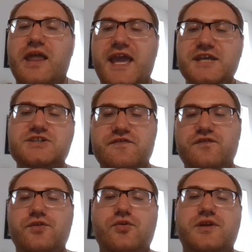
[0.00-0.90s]
Asian
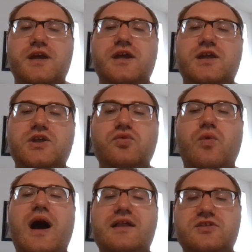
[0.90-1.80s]
food, you
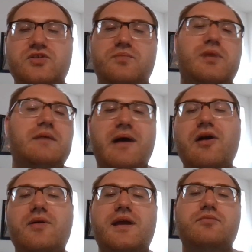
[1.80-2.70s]
want to bum
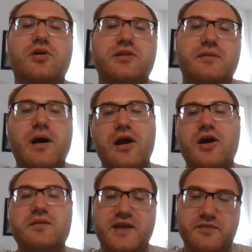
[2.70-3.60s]
out in Brooklyn
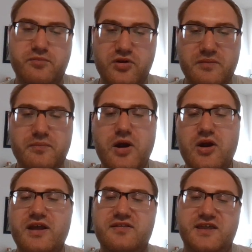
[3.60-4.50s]
Park because Brooklyn
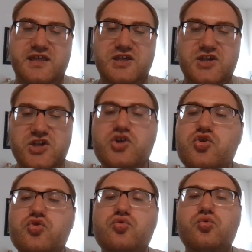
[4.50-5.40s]
Park has a
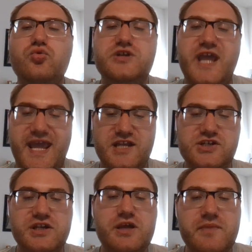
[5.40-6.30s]
huge
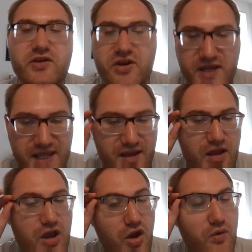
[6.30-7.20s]
Asian community
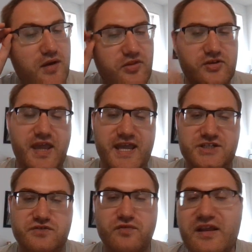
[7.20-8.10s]
where there's
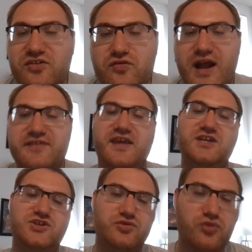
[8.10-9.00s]
Asian restaurants,
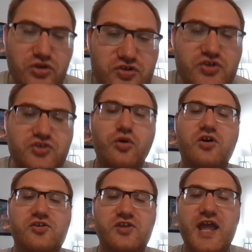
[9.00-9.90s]
Asian grocery
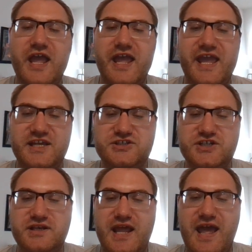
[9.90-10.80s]
stores,
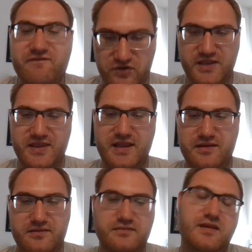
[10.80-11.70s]
Asian everything.
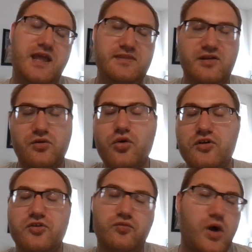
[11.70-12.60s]
And then, of
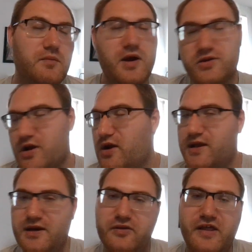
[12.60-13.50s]
course, there's Walmart,
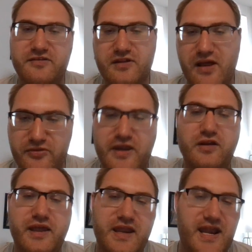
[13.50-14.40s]
Target, and all that still out
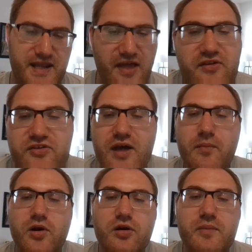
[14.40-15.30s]
there, like any other
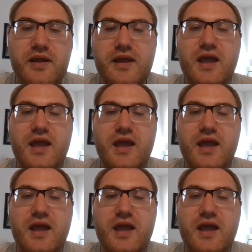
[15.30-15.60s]
suburb.